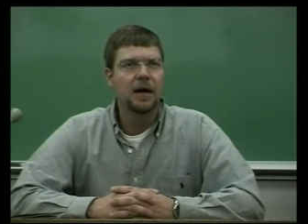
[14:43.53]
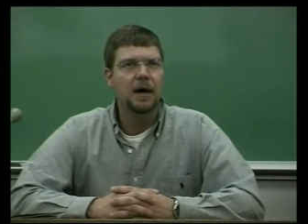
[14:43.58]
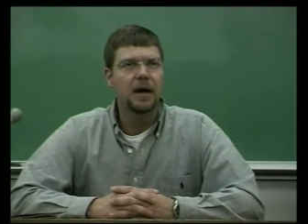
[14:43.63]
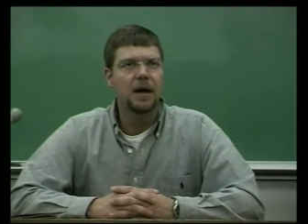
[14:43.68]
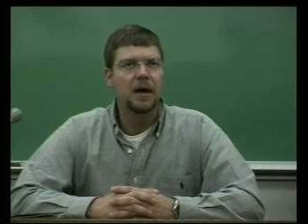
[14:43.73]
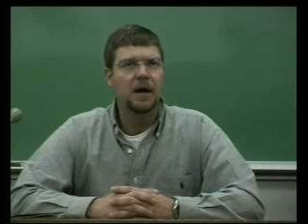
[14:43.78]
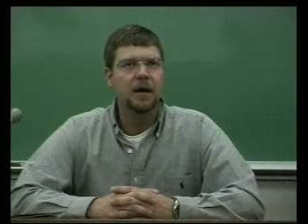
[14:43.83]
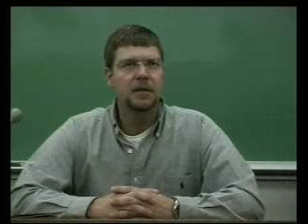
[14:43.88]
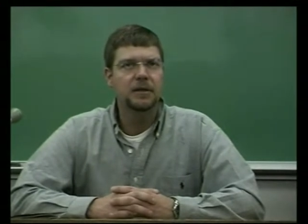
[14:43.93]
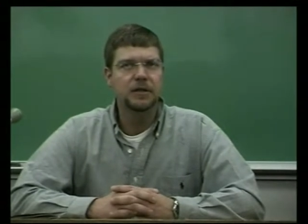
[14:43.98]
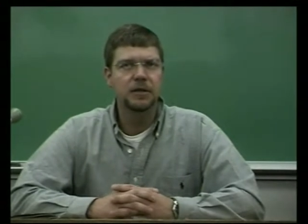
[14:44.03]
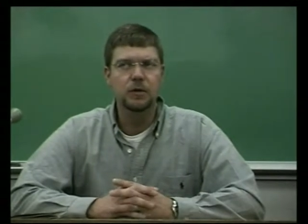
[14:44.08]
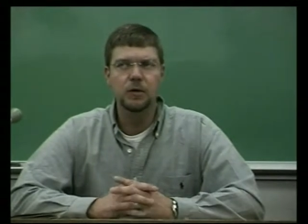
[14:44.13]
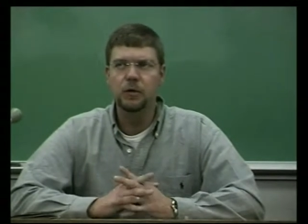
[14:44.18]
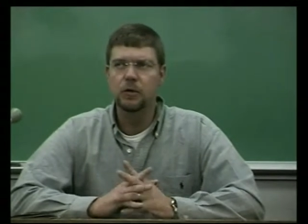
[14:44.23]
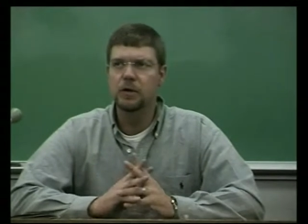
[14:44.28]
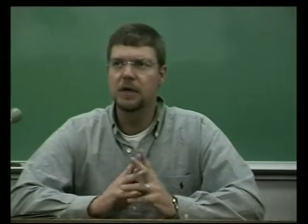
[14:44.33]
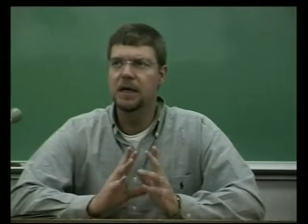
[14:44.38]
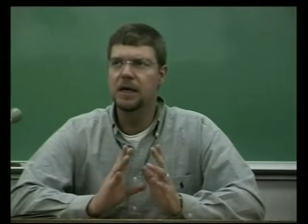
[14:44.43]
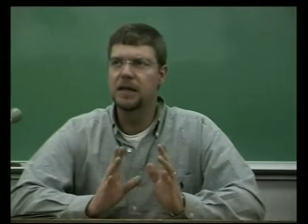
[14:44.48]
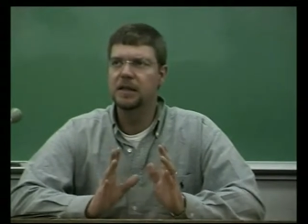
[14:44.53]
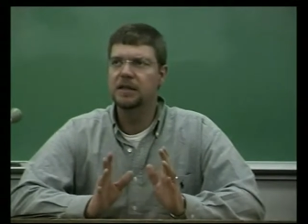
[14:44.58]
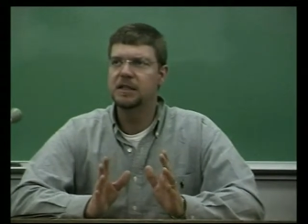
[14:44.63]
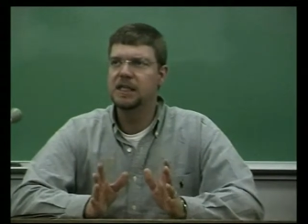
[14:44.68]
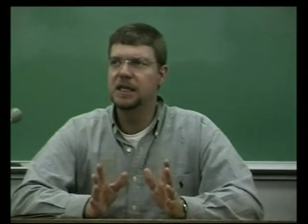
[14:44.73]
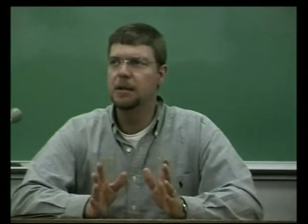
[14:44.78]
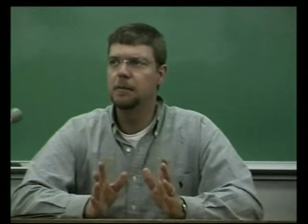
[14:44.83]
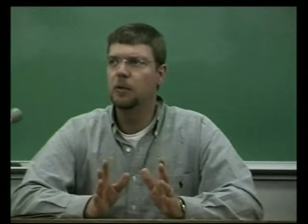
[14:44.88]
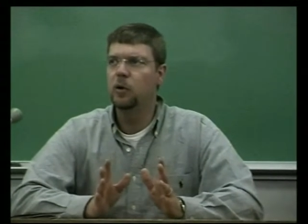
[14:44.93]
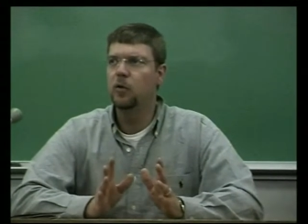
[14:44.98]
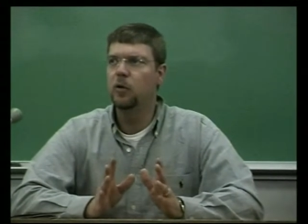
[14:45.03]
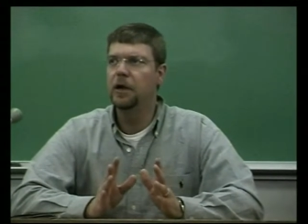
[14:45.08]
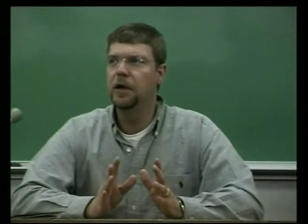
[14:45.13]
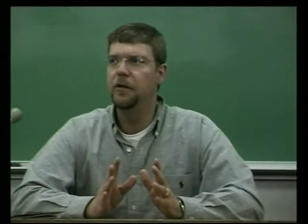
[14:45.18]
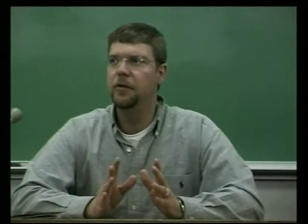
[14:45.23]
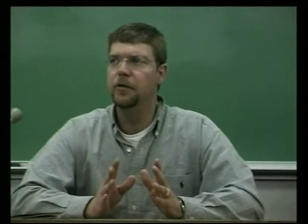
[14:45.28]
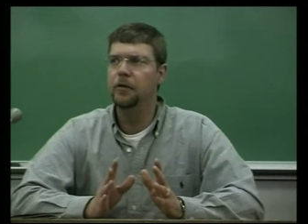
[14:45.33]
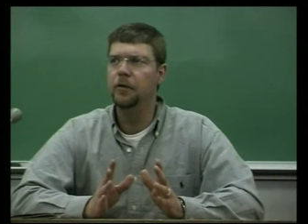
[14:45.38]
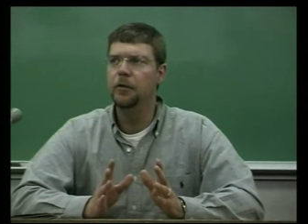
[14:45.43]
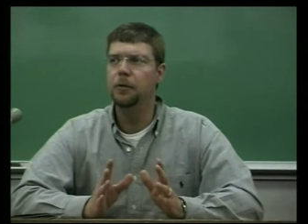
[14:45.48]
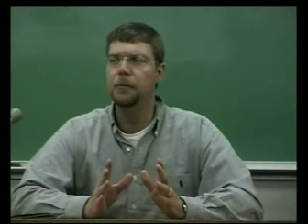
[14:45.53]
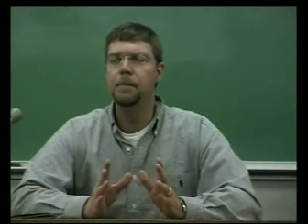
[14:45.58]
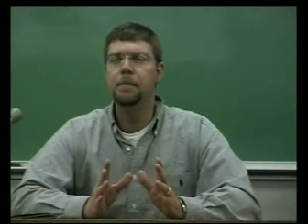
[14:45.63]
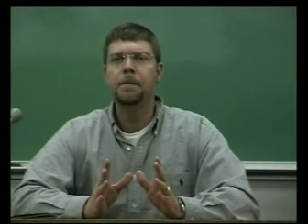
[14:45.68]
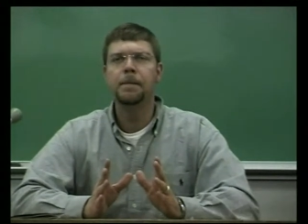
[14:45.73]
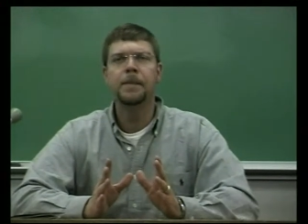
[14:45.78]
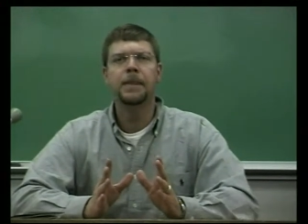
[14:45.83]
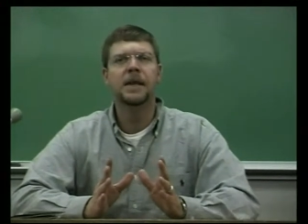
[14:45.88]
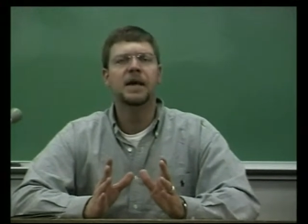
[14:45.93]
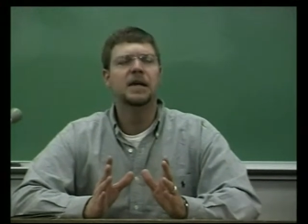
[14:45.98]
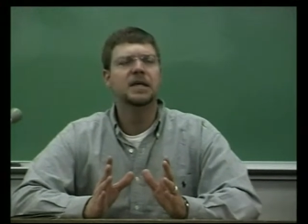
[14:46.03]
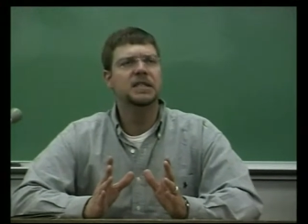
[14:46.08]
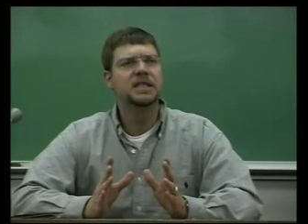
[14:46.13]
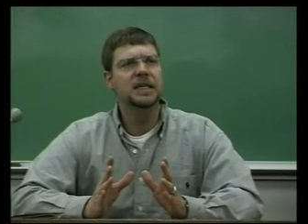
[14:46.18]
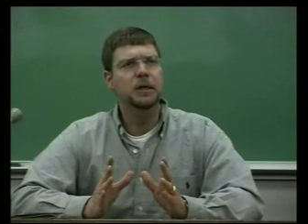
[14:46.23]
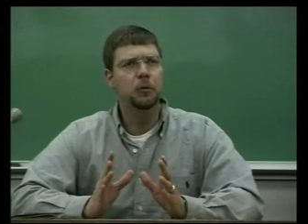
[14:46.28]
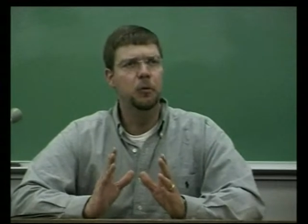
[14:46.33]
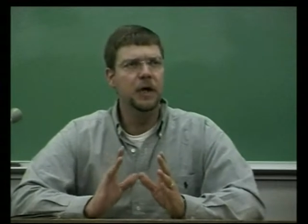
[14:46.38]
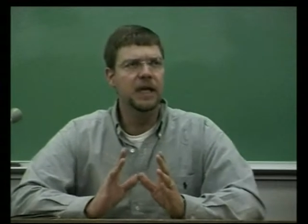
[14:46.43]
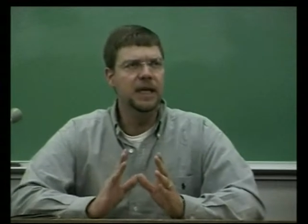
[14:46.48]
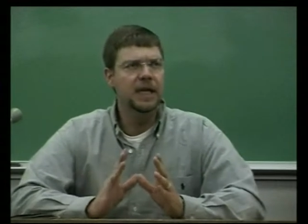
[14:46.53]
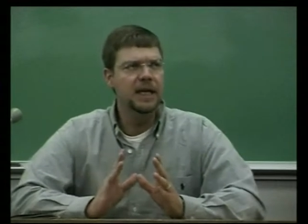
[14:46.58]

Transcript: uh, to get Tim Queen through. See, we